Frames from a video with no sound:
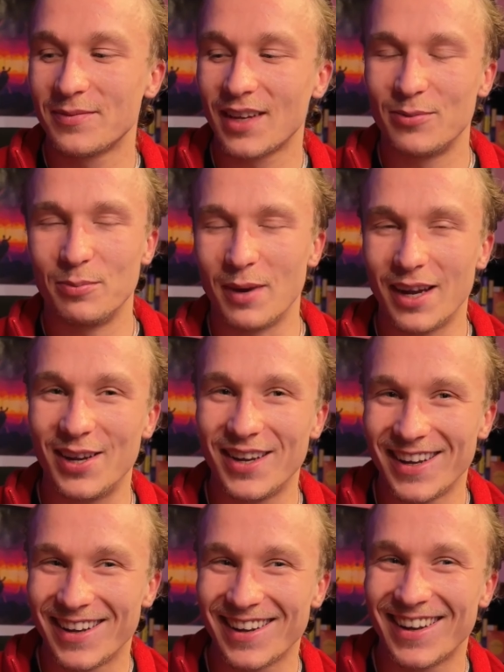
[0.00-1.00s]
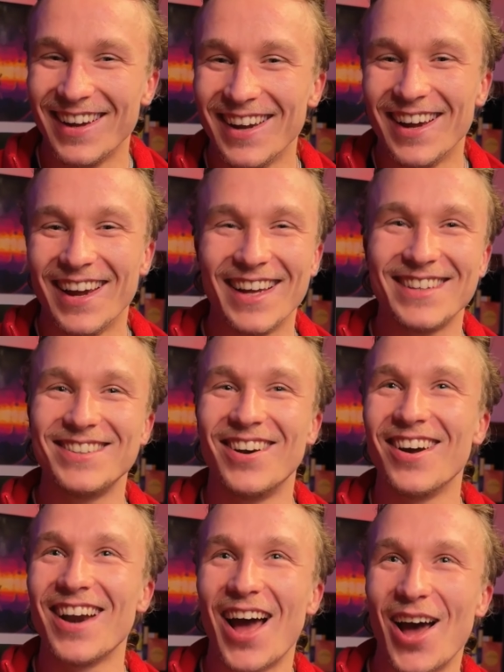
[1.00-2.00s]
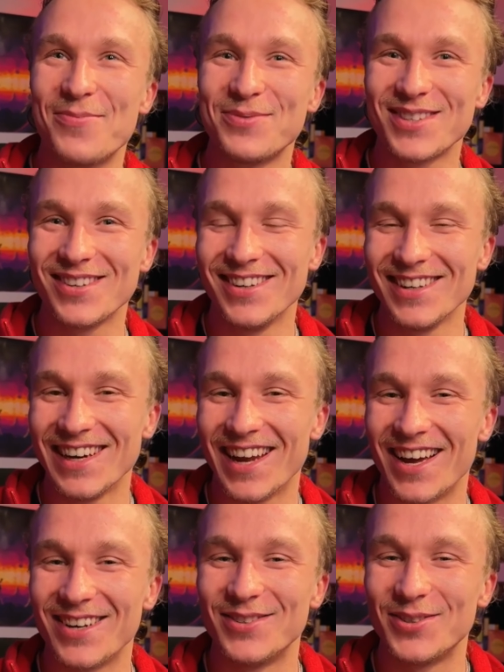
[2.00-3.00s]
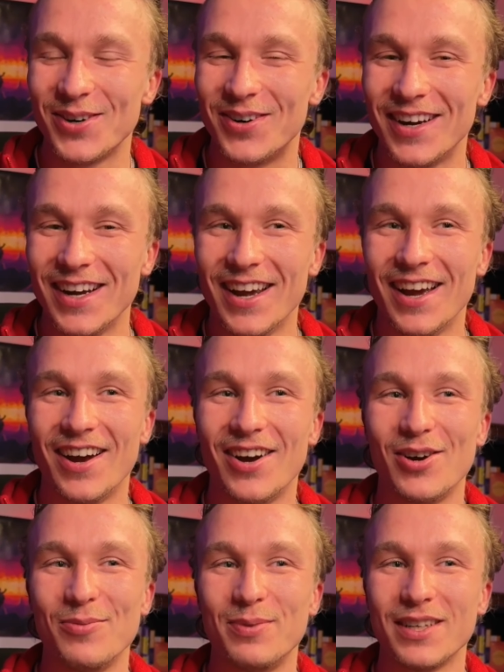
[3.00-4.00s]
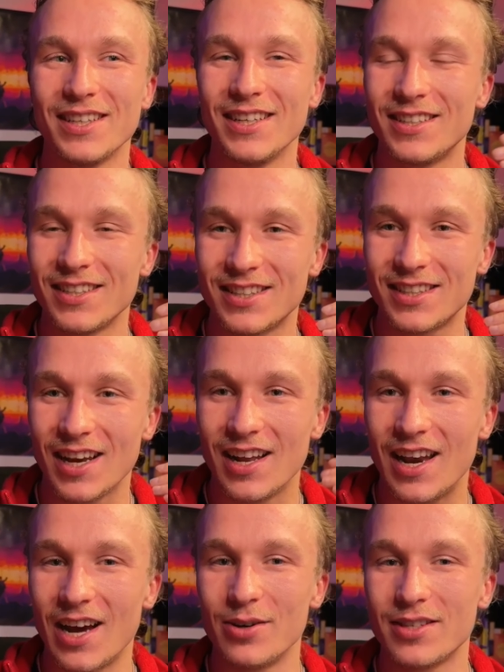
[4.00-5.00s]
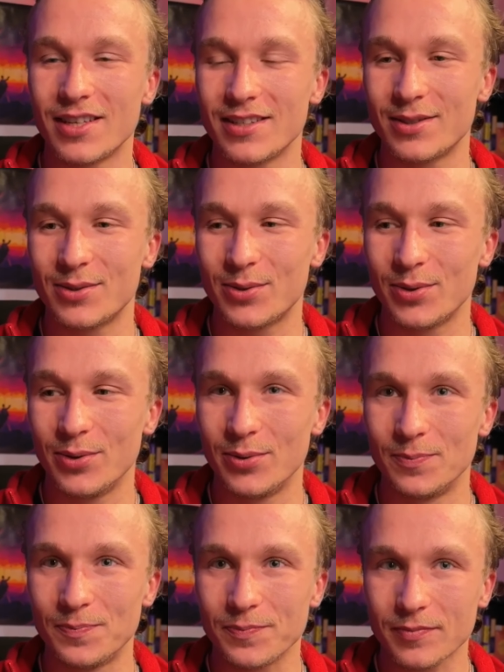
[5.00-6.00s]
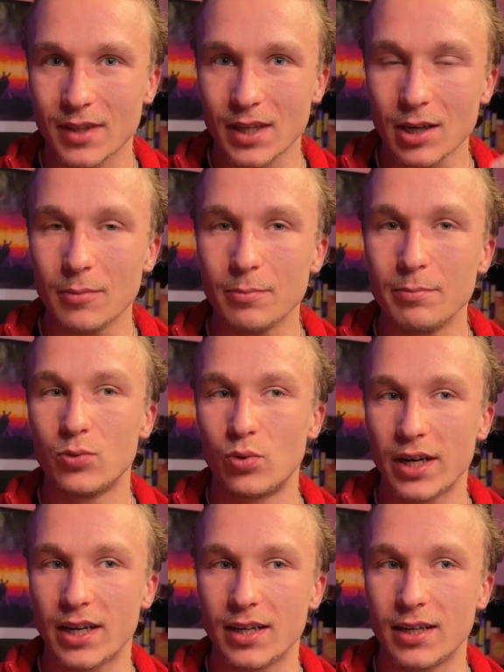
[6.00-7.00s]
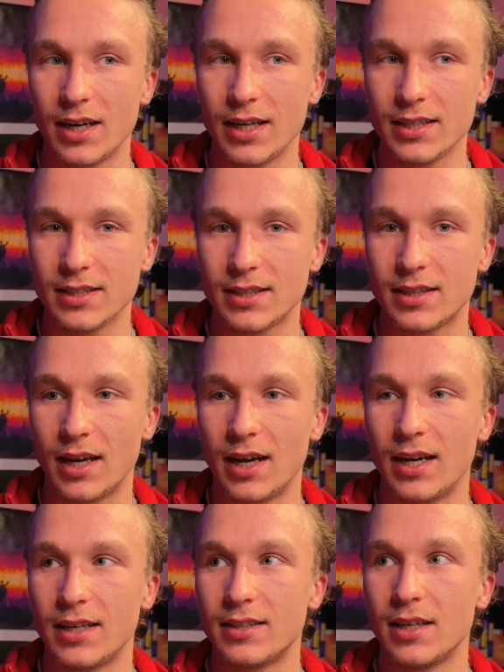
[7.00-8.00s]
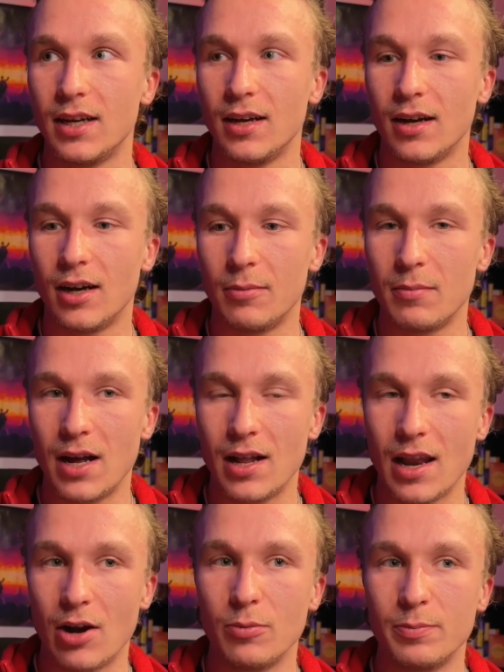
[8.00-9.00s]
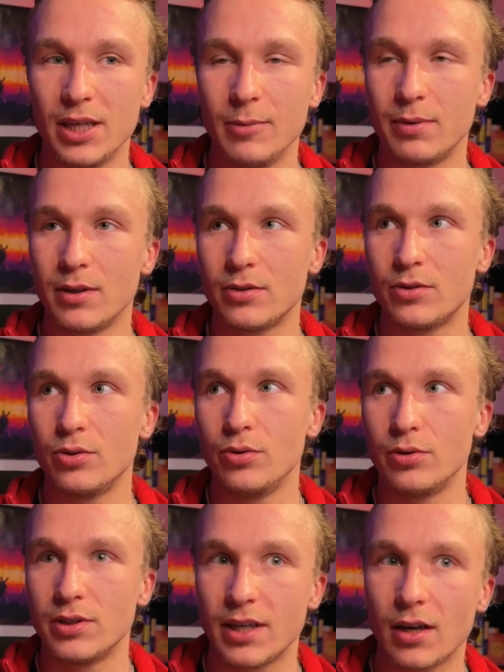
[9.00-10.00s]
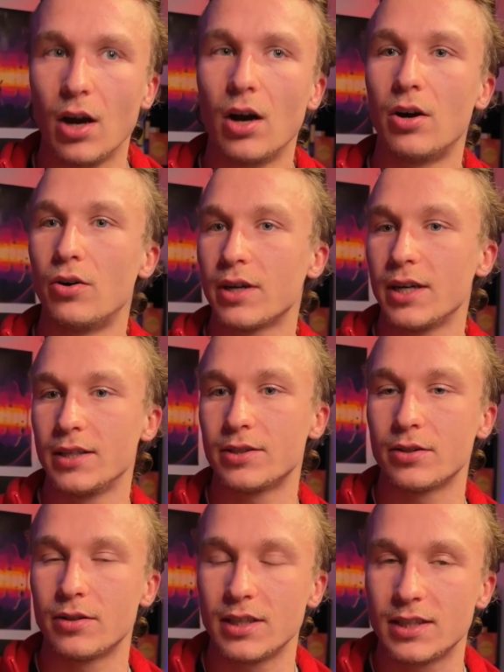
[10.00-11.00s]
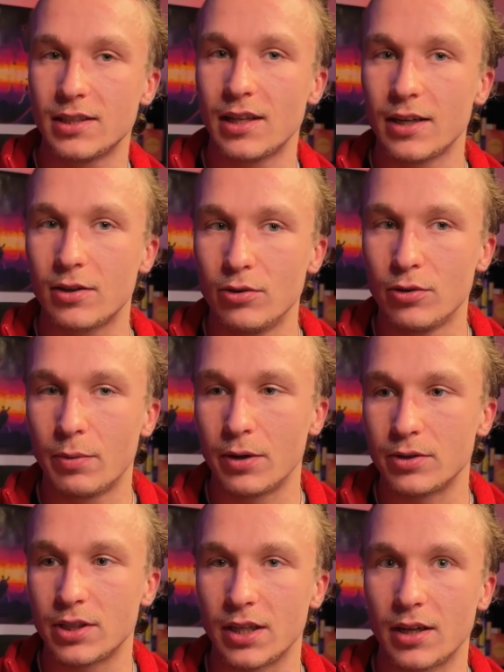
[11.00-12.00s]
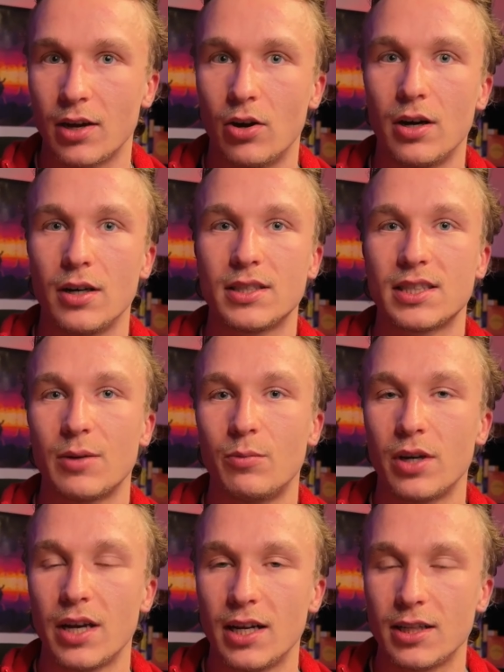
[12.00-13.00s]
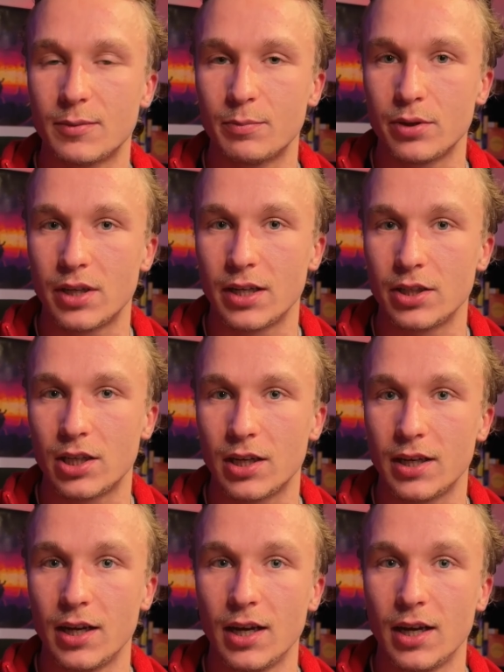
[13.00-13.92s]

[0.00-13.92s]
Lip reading: it's not absolutely untrue, but it just allows us to be recognized and allow people to, and it's like, oh, okay, so this is like Luke posting, or someone else potentially